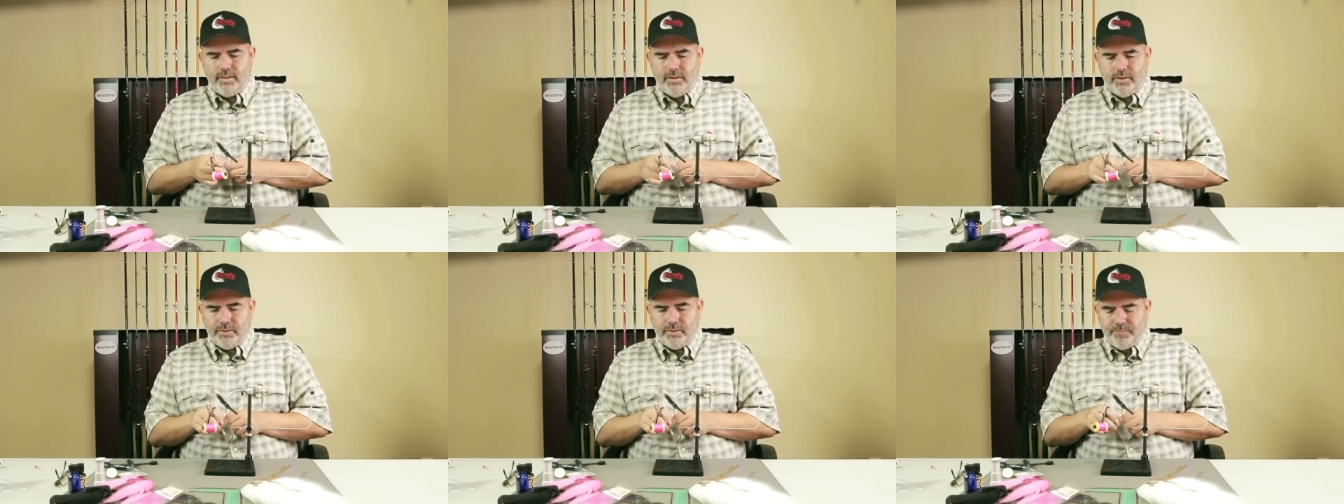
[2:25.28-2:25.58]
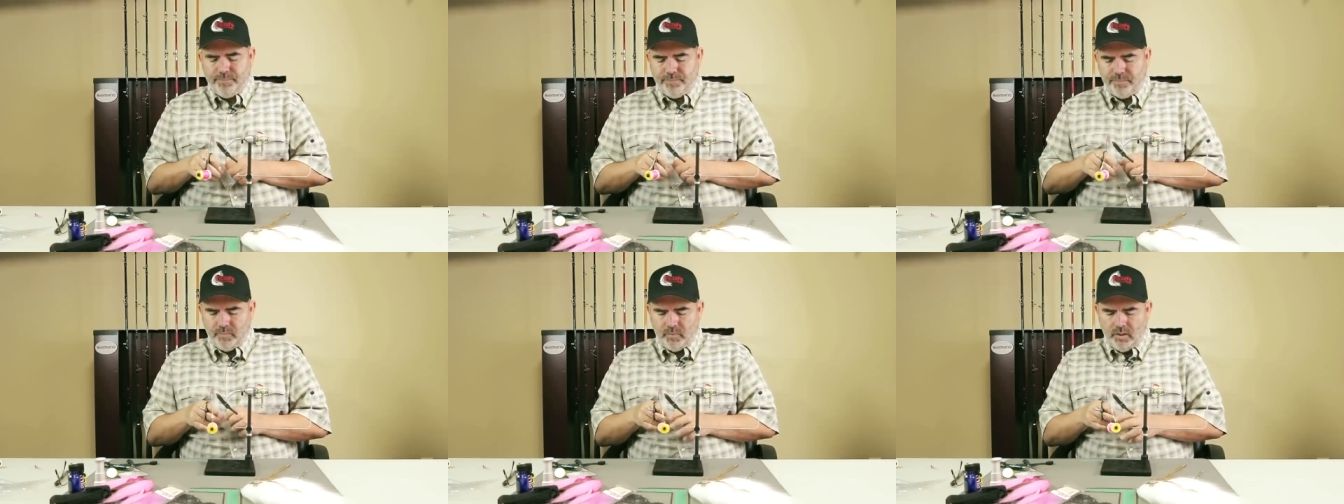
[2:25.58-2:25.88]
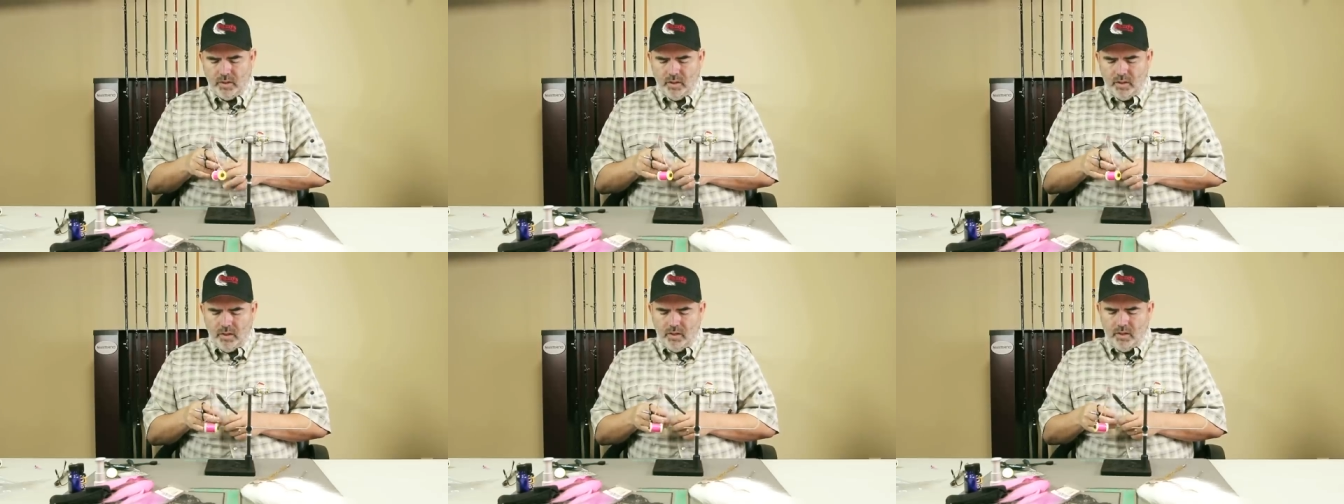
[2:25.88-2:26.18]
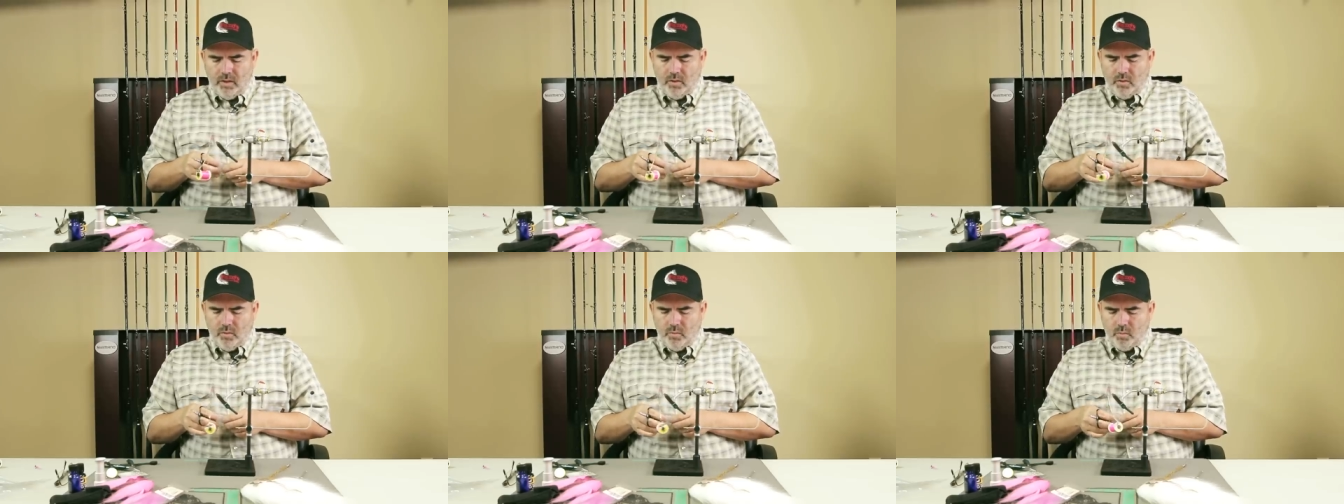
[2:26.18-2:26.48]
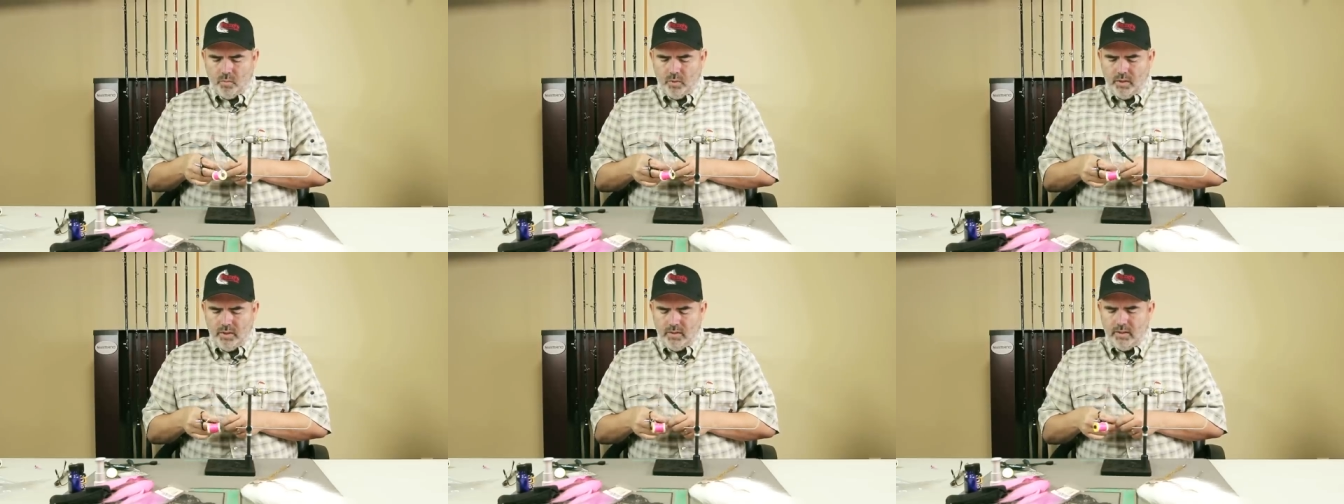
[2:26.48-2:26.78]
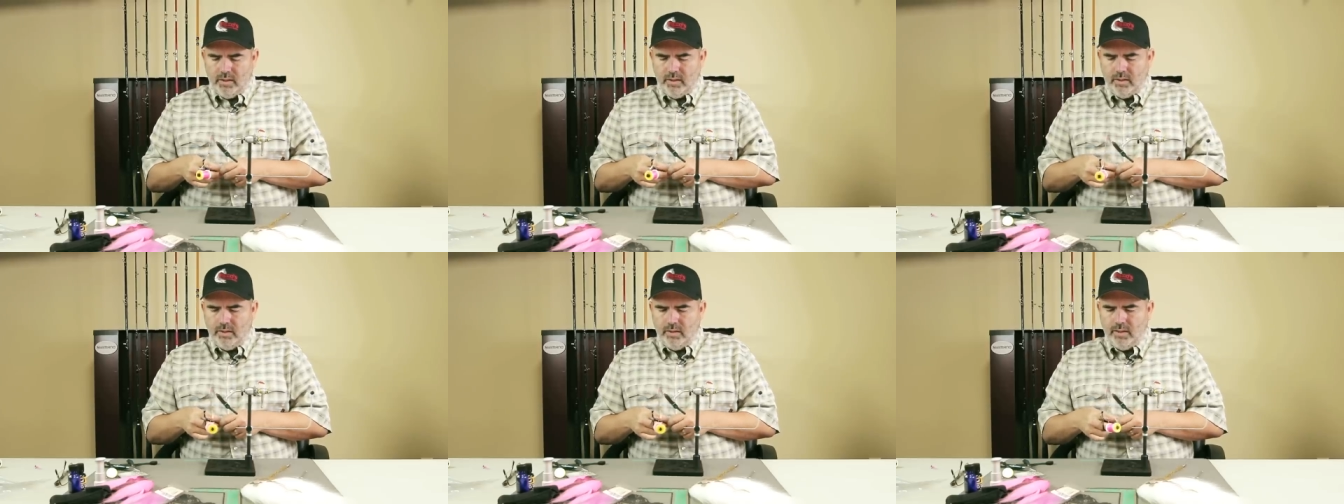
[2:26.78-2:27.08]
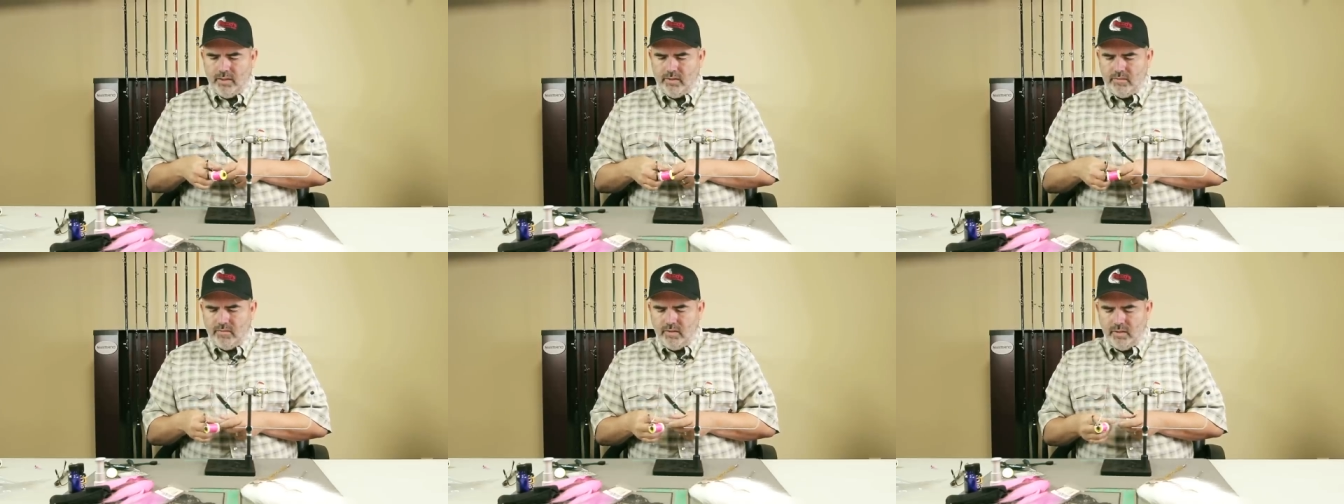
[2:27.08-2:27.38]
here. One of the
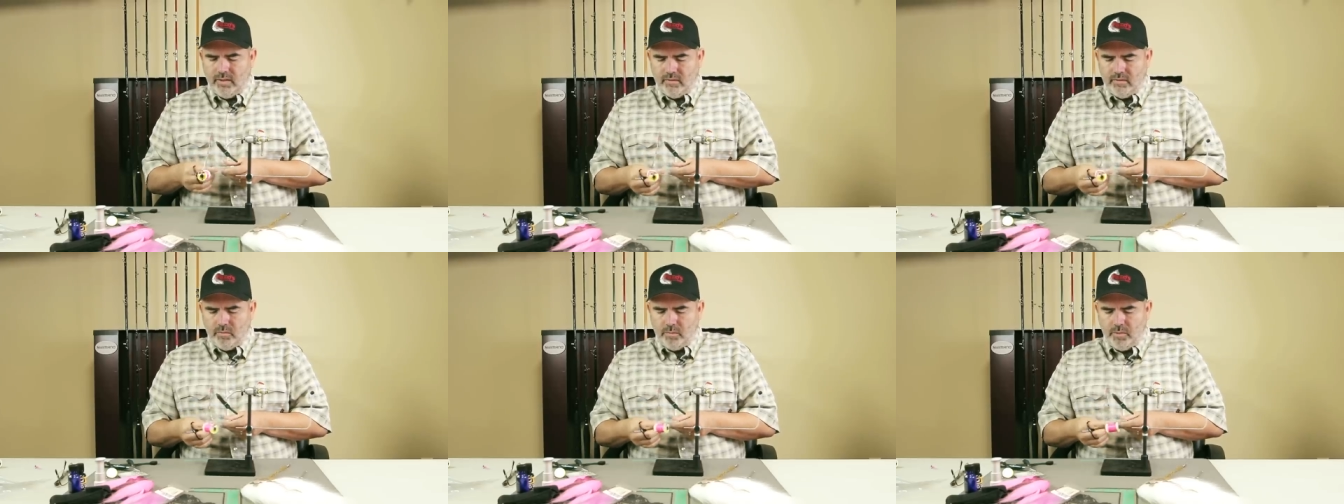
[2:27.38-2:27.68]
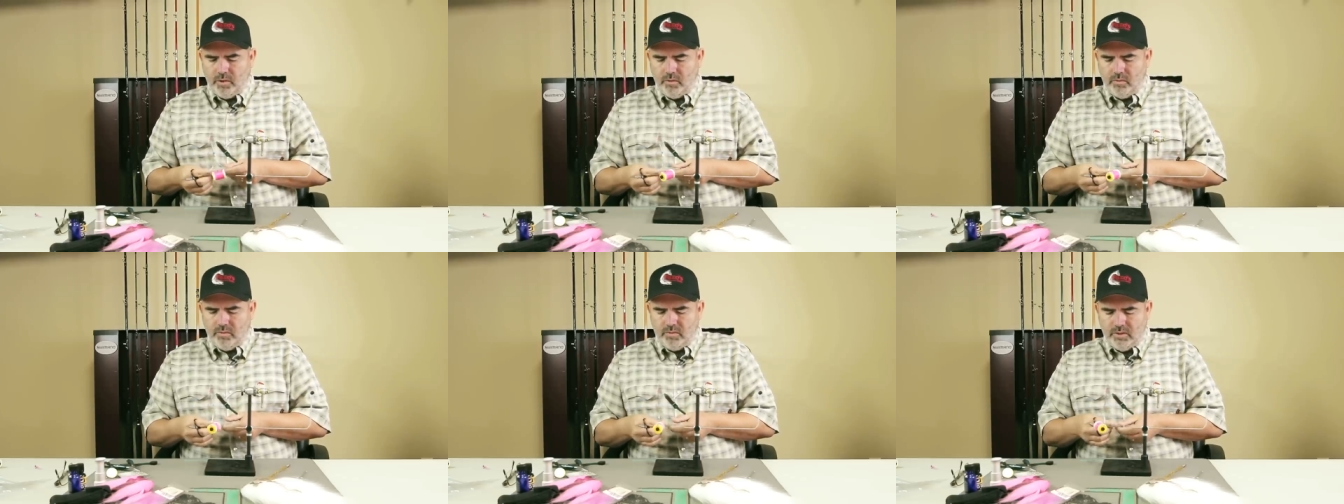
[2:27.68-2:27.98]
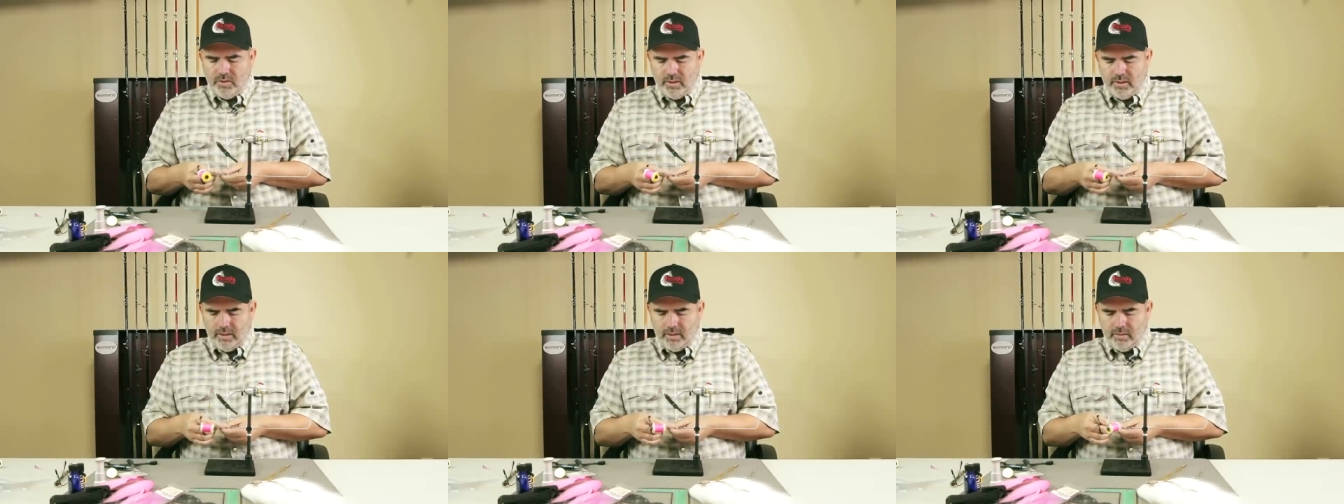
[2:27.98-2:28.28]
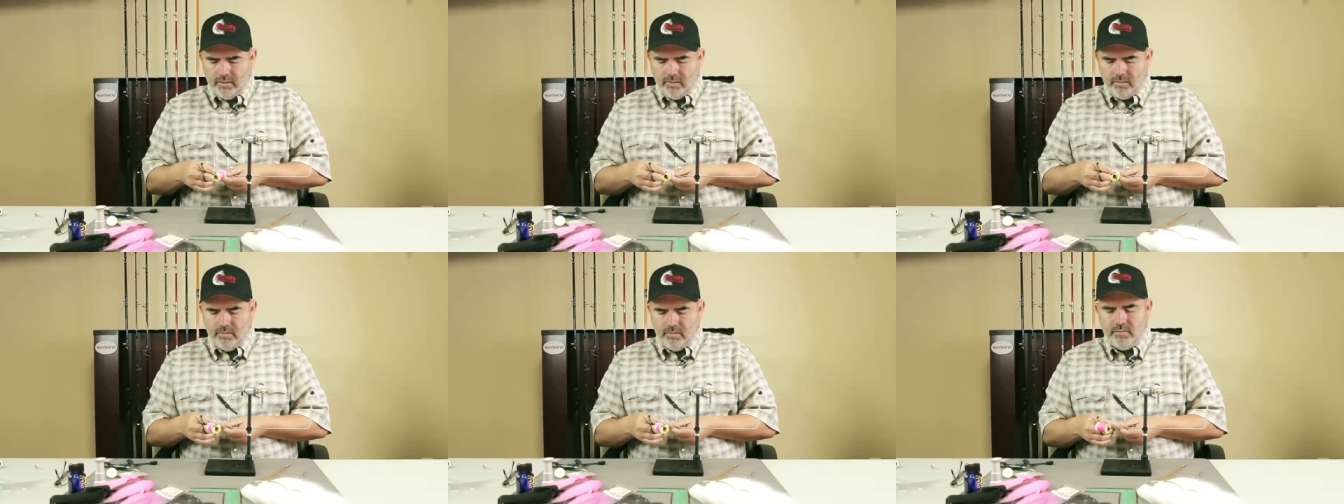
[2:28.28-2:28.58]
nice things about uh,